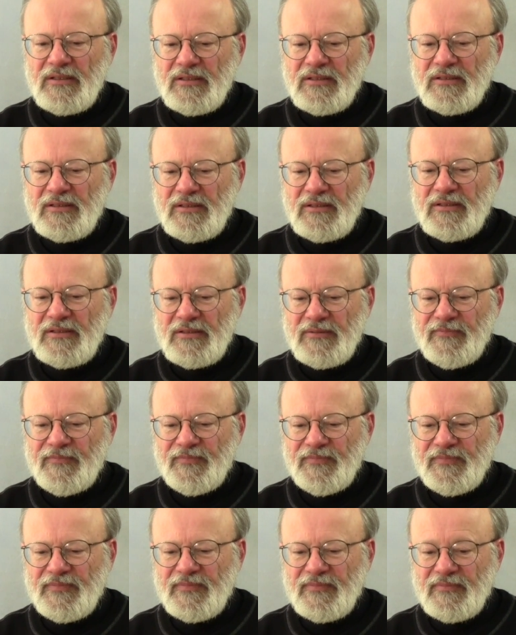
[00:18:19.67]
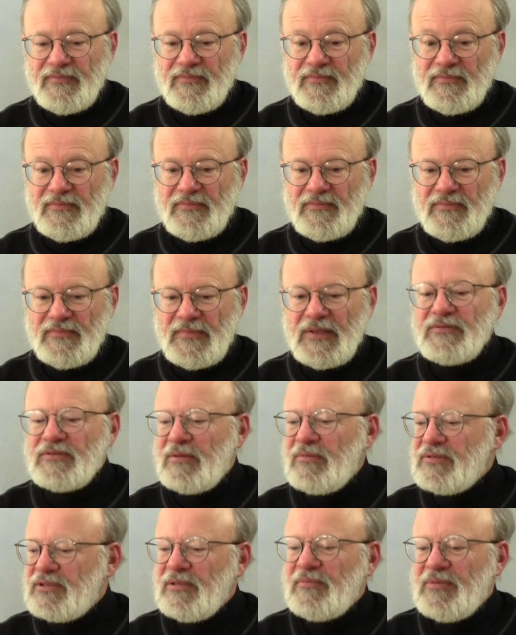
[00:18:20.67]
and it
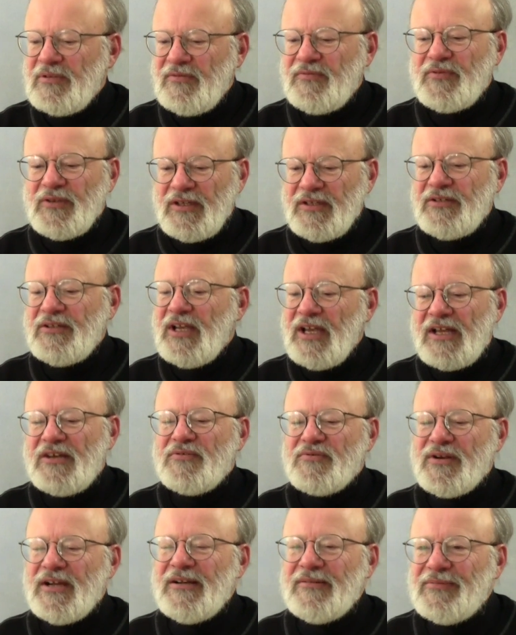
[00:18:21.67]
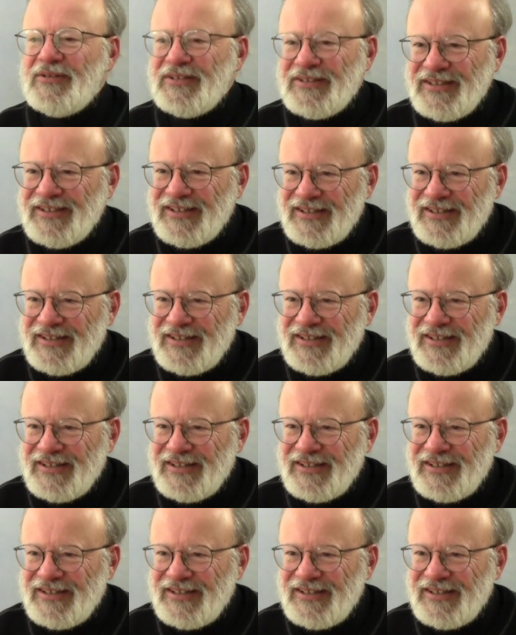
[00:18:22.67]
was almost something you felt you had to write about.